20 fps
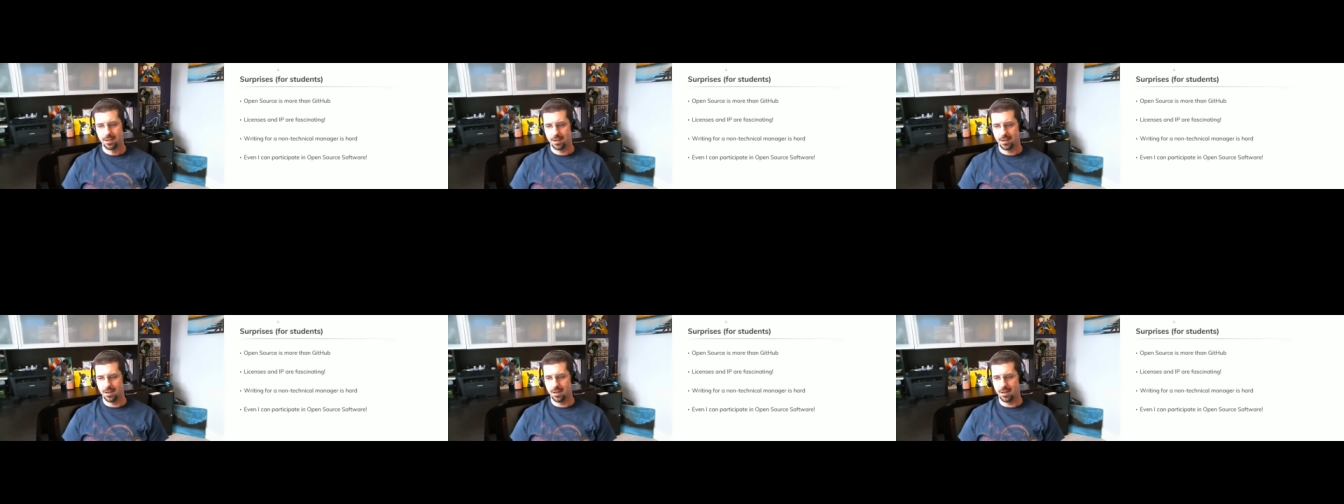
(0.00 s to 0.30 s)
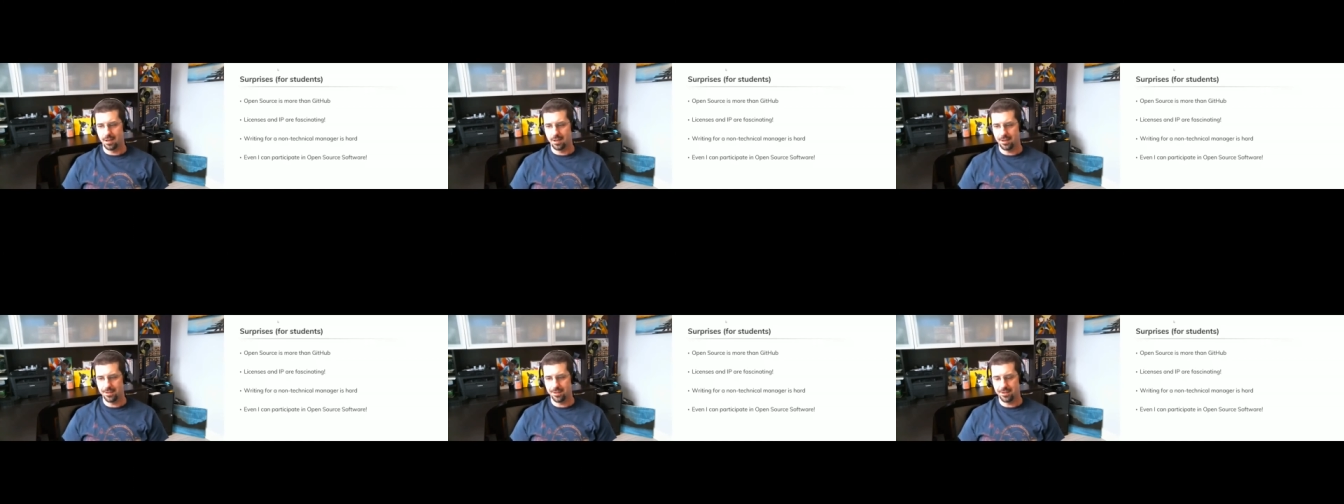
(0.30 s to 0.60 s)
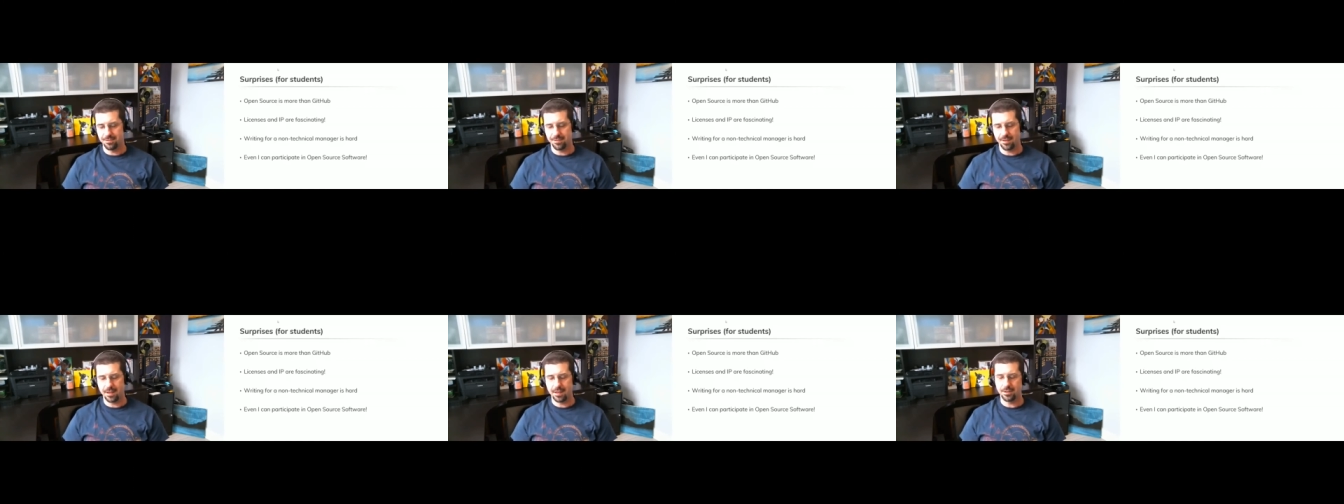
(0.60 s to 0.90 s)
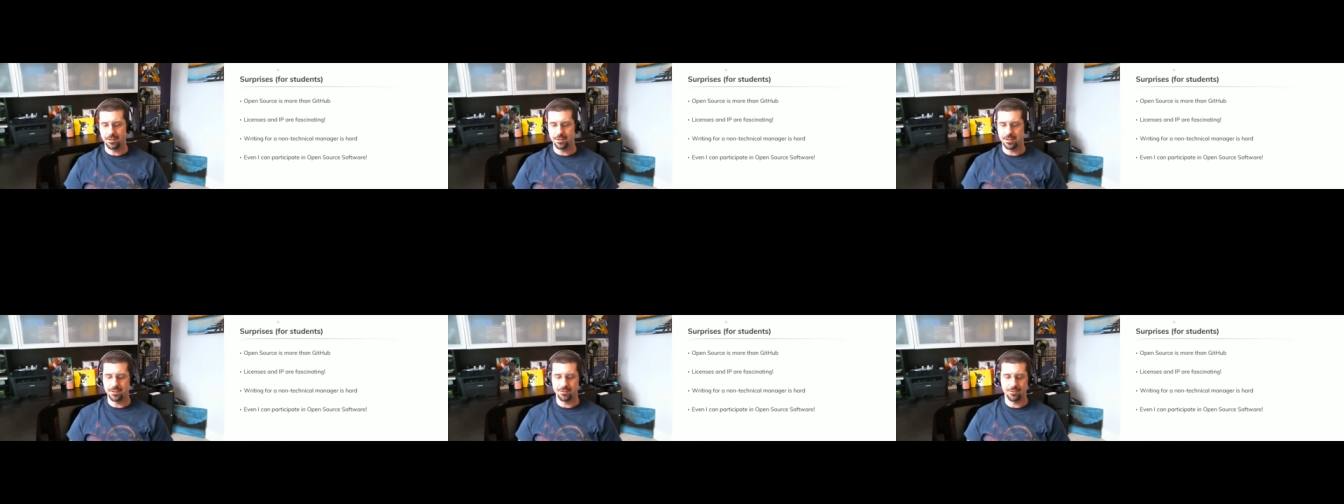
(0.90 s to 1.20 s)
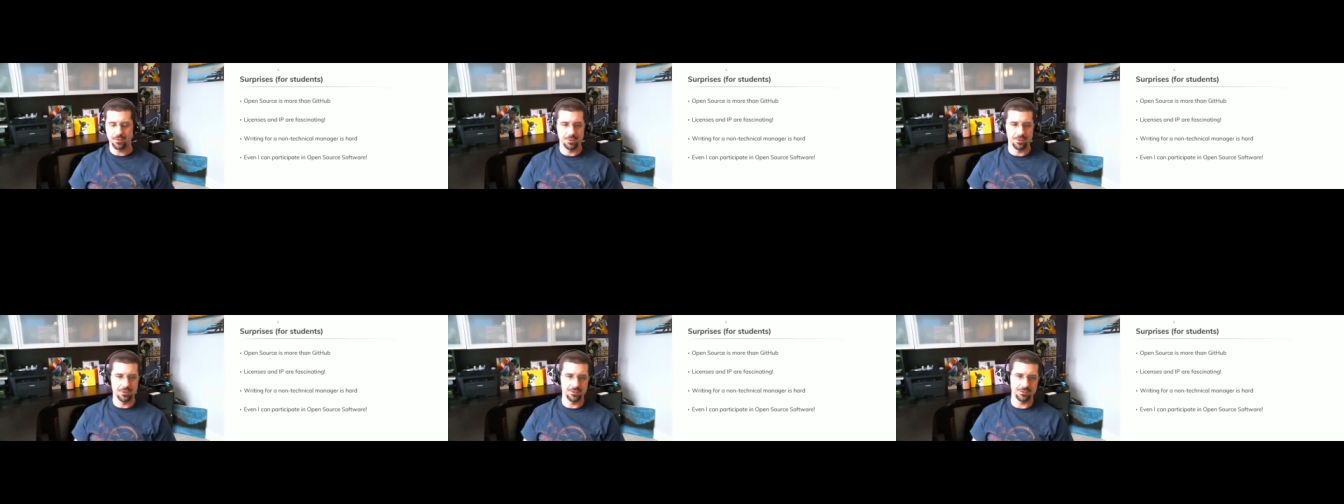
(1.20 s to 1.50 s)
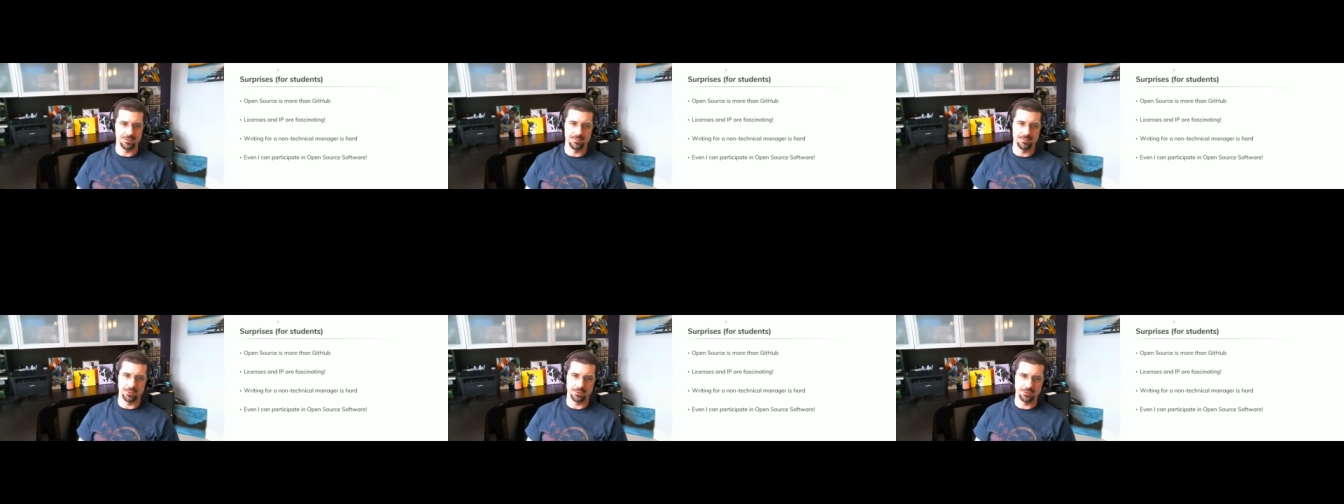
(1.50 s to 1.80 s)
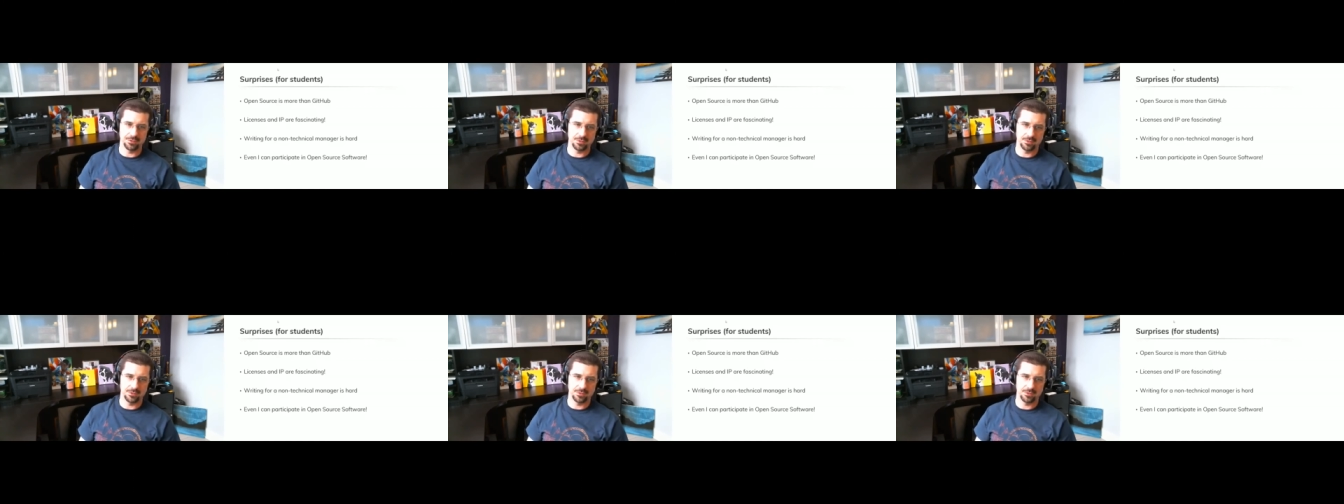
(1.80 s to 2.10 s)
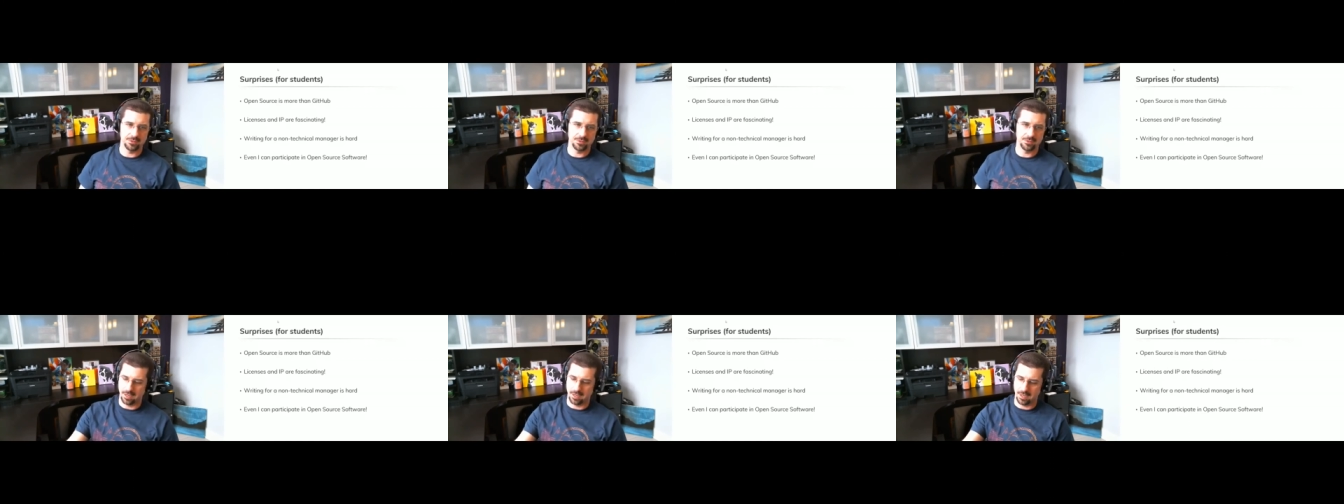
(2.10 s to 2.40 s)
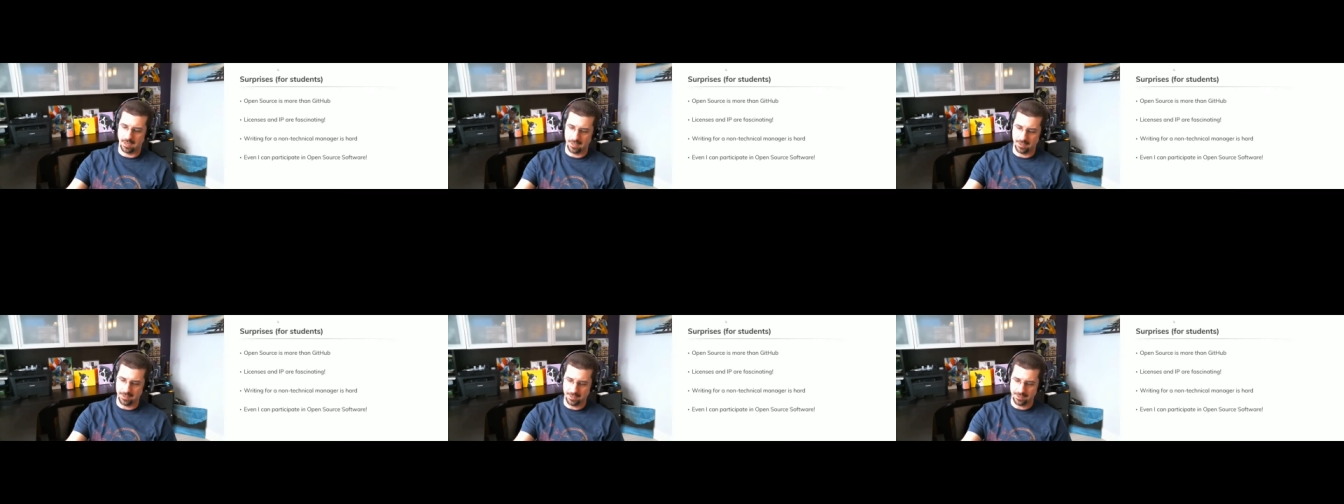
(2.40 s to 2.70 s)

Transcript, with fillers: Uh, and then finally, of course, the most uh,